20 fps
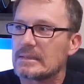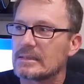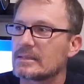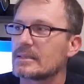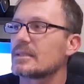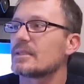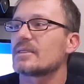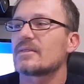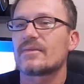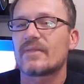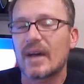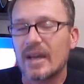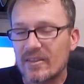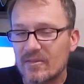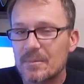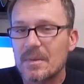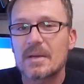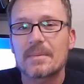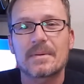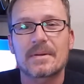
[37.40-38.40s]
there's
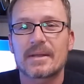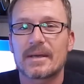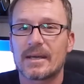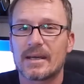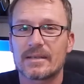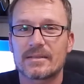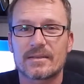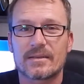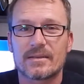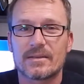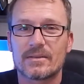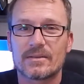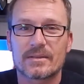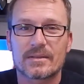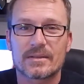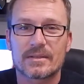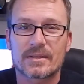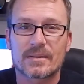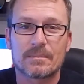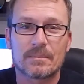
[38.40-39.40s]
5 people that has to use
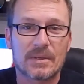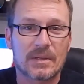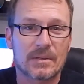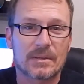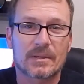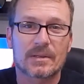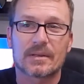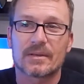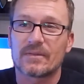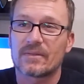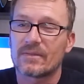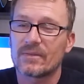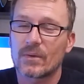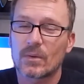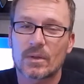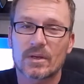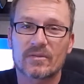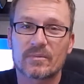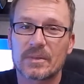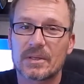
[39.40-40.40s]
this computer and
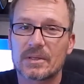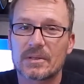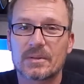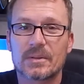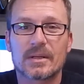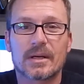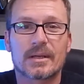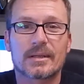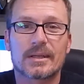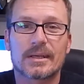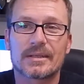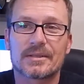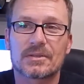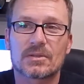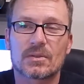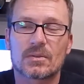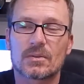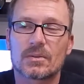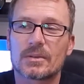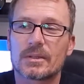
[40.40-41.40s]
4 of them are doing online
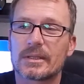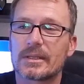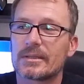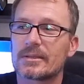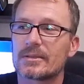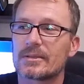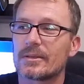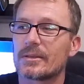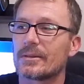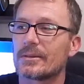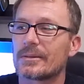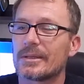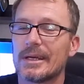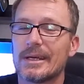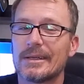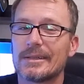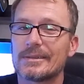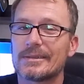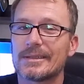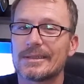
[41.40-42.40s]
schooling, so
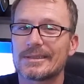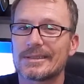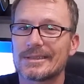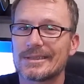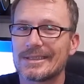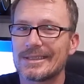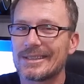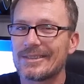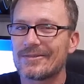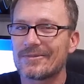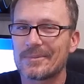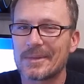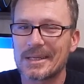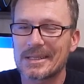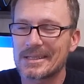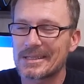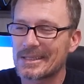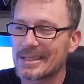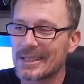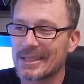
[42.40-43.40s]
that doesn't leave
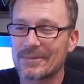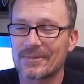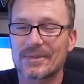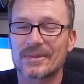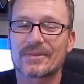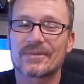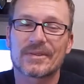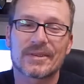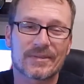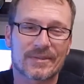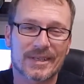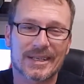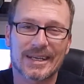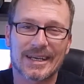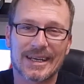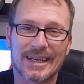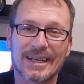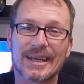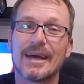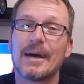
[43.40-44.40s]
much time for the 5th
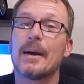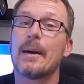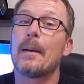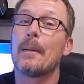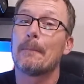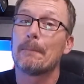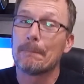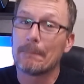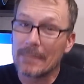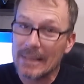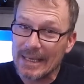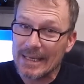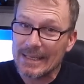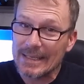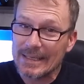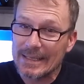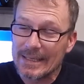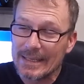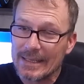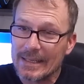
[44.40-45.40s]
guy,
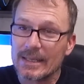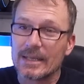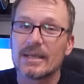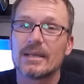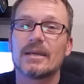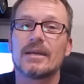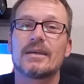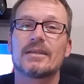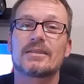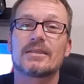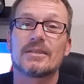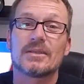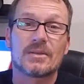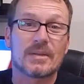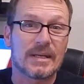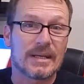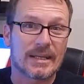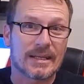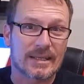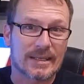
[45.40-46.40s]
me, to
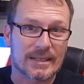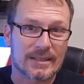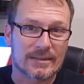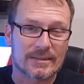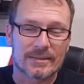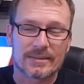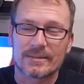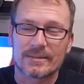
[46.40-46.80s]
do anything.